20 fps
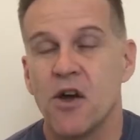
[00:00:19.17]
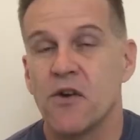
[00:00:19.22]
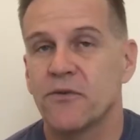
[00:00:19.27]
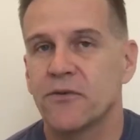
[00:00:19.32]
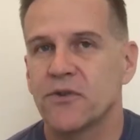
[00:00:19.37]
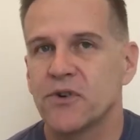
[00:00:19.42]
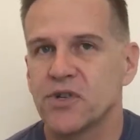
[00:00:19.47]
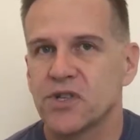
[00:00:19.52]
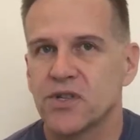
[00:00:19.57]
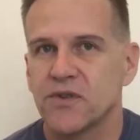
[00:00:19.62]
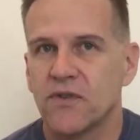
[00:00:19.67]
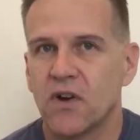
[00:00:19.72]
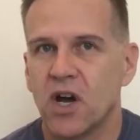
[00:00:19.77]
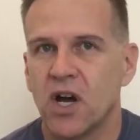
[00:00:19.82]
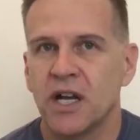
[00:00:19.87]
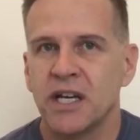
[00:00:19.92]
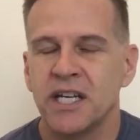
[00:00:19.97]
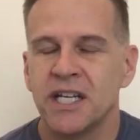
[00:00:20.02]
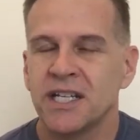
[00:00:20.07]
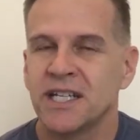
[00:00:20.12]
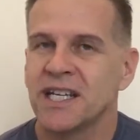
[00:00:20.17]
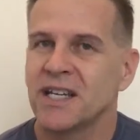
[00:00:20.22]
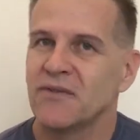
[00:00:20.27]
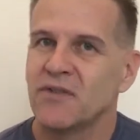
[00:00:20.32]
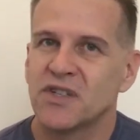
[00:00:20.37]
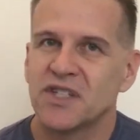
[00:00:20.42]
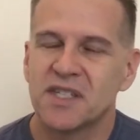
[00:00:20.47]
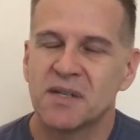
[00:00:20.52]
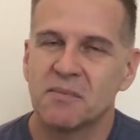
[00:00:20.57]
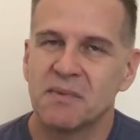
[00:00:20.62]
First of all, I need to give
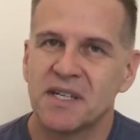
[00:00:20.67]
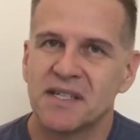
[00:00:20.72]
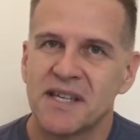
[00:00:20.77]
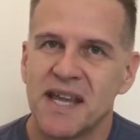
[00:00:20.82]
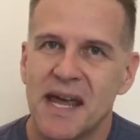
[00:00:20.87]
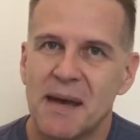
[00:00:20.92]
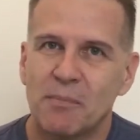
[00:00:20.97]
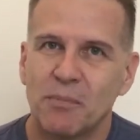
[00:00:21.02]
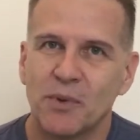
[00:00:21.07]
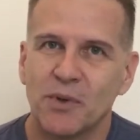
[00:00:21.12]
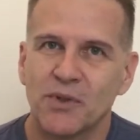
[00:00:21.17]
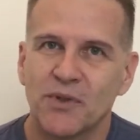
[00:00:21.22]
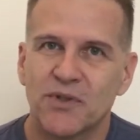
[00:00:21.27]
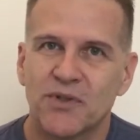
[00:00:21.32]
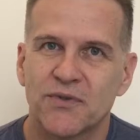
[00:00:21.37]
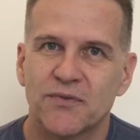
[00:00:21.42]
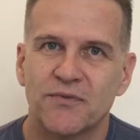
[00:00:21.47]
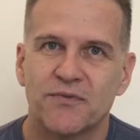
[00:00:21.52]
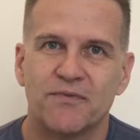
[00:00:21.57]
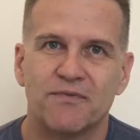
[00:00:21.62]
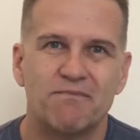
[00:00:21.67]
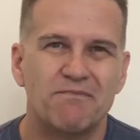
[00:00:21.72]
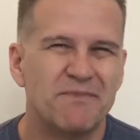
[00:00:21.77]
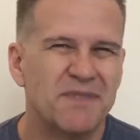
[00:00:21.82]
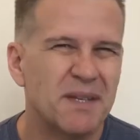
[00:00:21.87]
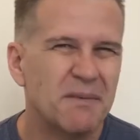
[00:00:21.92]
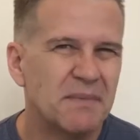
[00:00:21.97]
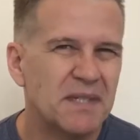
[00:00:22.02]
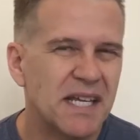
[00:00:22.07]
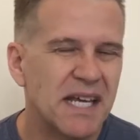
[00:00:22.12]
you some examples.
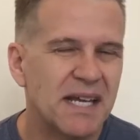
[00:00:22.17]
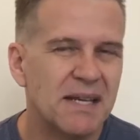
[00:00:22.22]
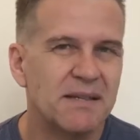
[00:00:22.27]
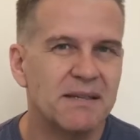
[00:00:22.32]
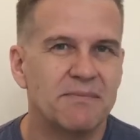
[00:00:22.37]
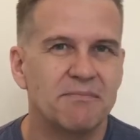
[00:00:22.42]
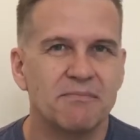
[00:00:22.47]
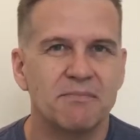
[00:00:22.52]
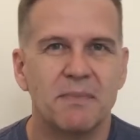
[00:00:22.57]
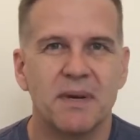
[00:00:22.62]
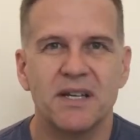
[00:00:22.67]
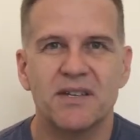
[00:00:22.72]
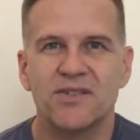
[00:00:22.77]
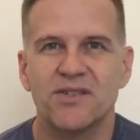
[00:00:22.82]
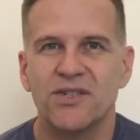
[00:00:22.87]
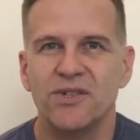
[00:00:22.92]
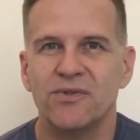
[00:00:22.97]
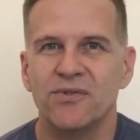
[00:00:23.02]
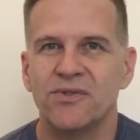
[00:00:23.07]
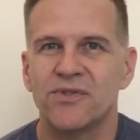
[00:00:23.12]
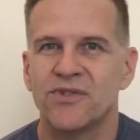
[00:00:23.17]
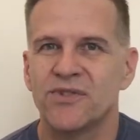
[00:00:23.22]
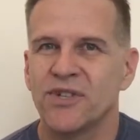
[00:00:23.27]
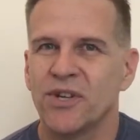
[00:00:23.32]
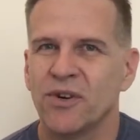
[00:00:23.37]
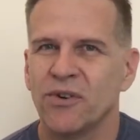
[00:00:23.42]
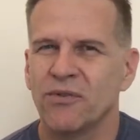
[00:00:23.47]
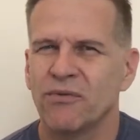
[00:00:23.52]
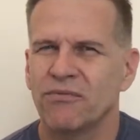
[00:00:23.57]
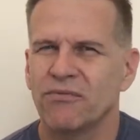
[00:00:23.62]
Sometimes my students
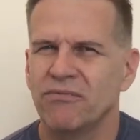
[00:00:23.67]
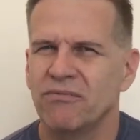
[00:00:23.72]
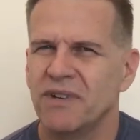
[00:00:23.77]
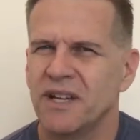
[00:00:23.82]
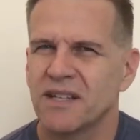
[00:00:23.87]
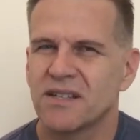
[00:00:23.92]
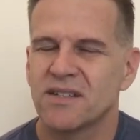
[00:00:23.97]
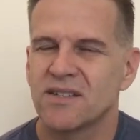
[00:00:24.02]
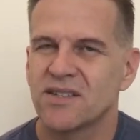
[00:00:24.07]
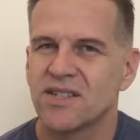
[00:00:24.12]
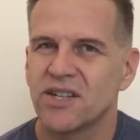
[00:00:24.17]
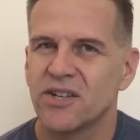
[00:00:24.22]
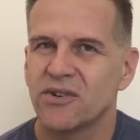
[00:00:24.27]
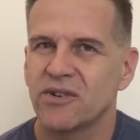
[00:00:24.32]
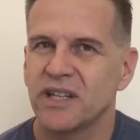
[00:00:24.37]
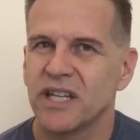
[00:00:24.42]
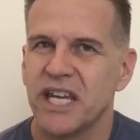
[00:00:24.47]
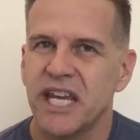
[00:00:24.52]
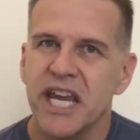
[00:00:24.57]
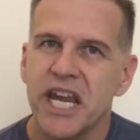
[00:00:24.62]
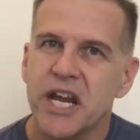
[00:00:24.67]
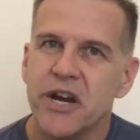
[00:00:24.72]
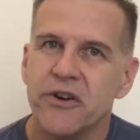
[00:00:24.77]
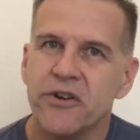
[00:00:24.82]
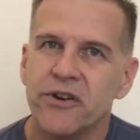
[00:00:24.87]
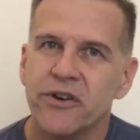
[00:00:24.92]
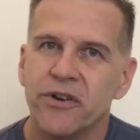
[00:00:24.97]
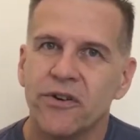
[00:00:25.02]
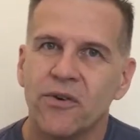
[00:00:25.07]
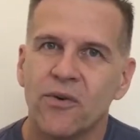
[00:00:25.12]
don't necessarily
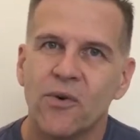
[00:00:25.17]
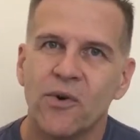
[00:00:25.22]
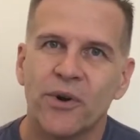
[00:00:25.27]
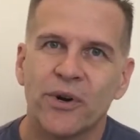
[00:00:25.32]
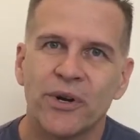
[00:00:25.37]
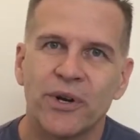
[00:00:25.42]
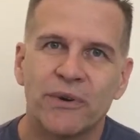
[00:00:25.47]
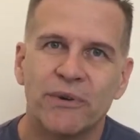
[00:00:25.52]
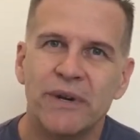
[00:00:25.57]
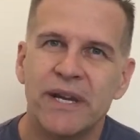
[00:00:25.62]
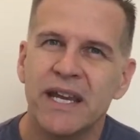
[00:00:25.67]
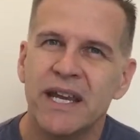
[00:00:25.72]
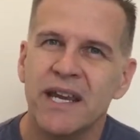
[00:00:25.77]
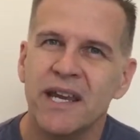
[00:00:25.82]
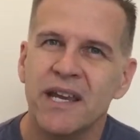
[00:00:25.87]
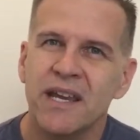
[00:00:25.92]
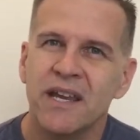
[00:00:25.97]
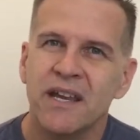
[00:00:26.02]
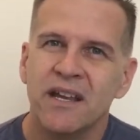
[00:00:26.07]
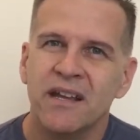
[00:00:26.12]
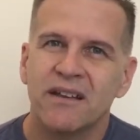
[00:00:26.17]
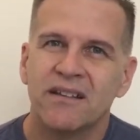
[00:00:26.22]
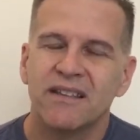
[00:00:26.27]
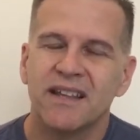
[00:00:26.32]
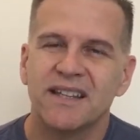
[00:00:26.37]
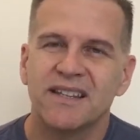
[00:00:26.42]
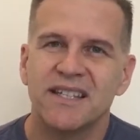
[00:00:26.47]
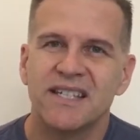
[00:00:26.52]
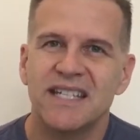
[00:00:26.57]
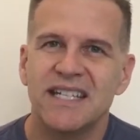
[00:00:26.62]
hear it or agree
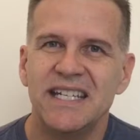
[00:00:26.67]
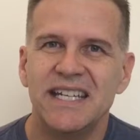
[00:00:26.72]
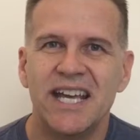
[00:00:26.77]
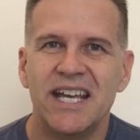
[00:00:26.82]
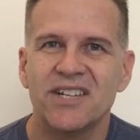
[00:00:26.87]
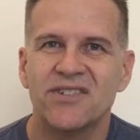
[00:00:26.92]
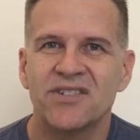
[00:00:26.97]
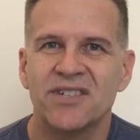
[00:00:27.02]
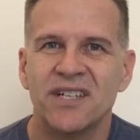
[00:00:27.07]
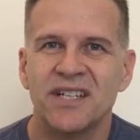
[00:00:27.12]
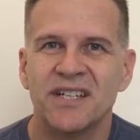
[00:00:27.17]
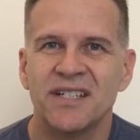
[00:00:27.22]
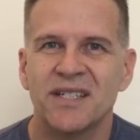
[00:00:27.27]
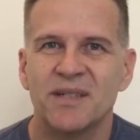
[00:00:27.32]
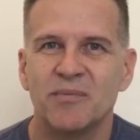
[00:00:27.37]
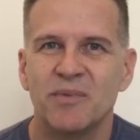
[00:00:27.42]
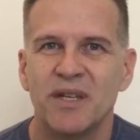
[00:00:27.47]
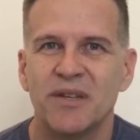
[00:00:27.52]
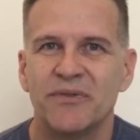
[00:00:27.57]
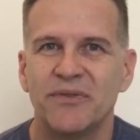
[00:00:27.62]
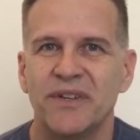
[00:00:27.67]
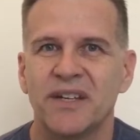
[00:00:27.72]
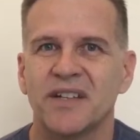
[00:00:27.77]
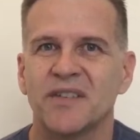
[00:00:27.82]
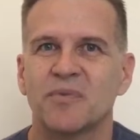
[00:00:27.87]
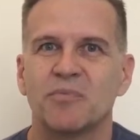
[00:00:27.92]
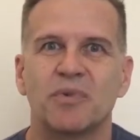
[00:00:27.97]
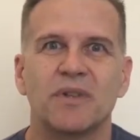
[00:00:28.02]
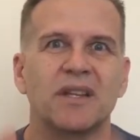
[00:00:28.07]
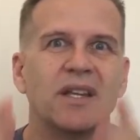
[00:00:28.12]
that the TH needs to be
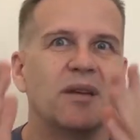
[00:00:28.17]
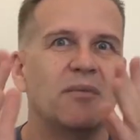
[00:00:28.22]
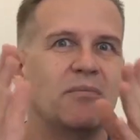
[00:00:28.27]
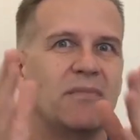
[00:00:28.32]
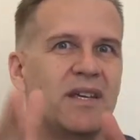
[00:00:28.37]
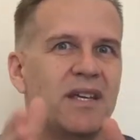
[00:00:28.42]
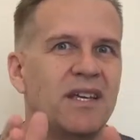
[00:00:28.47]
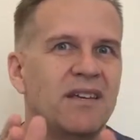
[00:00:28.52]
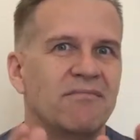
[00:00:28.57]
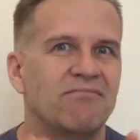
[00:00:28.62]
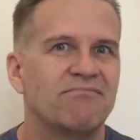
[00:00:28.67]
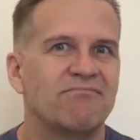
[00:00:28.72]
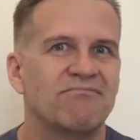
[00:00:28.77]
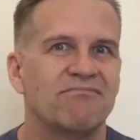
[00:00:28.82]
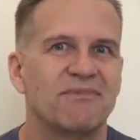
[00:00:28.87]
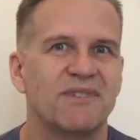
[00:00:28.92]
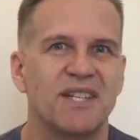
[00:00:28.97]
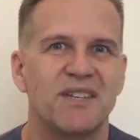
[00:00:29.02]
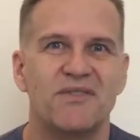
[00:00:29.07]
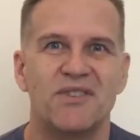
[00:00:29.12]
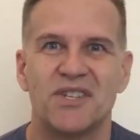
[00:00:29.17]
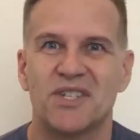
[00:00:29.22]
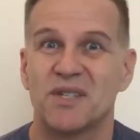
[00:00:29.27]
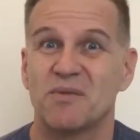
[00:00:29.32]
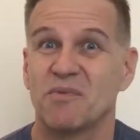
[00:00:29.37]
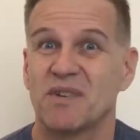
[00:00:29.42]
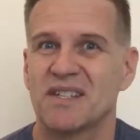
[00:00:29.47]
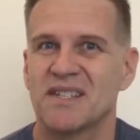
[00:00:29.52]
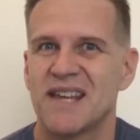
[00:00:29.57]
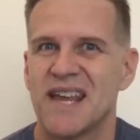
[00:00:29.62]
fixed, but let me give you
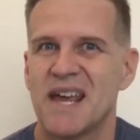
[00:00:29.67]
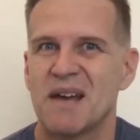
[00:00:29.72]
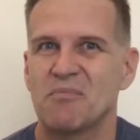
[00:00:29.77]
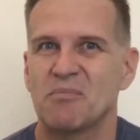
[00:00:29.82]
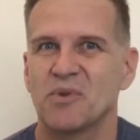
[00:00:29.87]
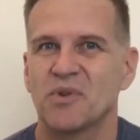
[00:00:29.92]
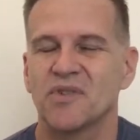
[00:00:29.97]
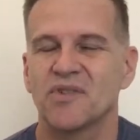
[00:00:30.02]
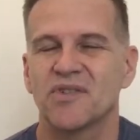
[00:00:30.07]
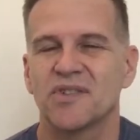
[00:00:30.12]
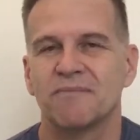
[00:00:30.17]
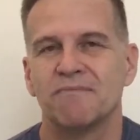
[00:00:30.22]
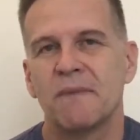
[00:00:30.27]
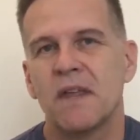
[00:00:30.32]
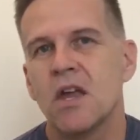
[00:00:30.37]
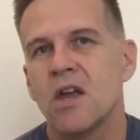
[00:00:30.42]
some examples.